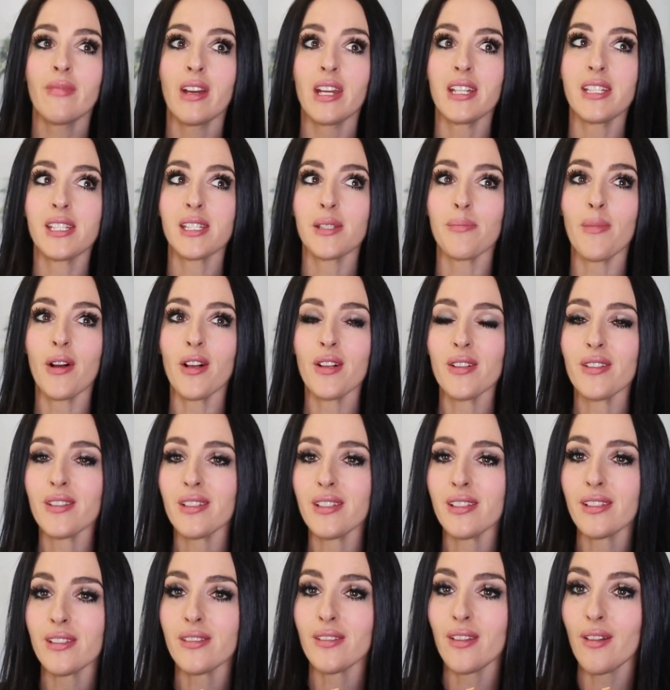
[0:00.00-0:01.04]
it
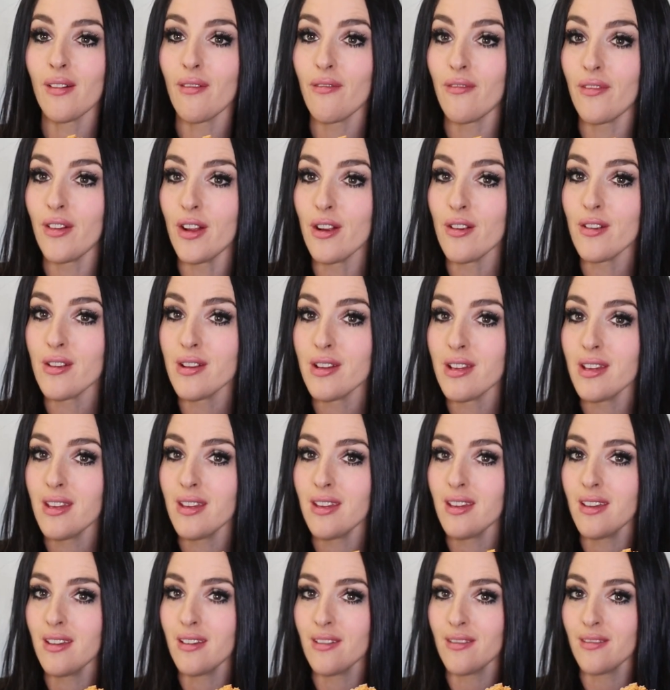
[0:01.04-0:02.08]
smells
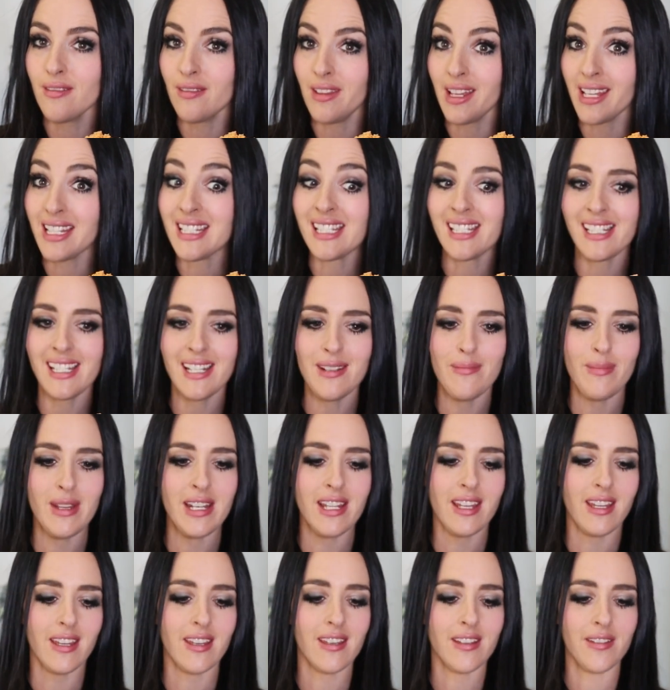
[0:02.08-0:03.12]
very like
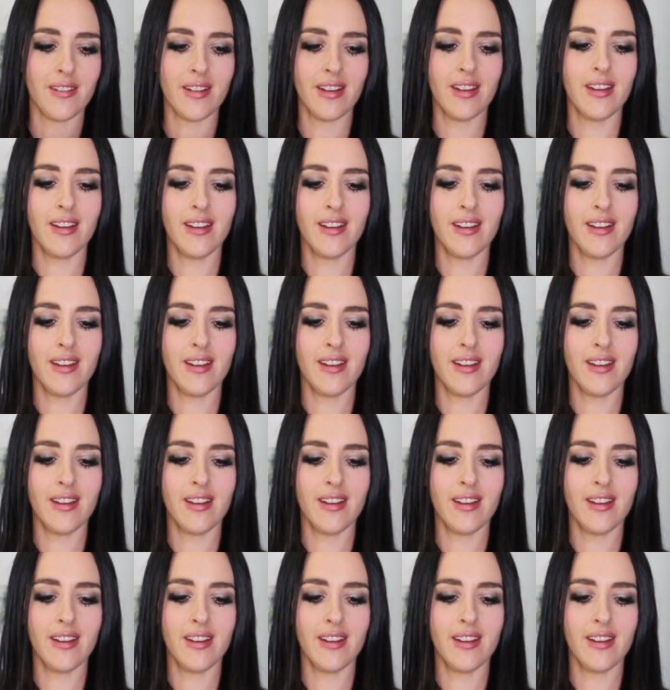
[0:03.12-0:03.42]
cinnamony.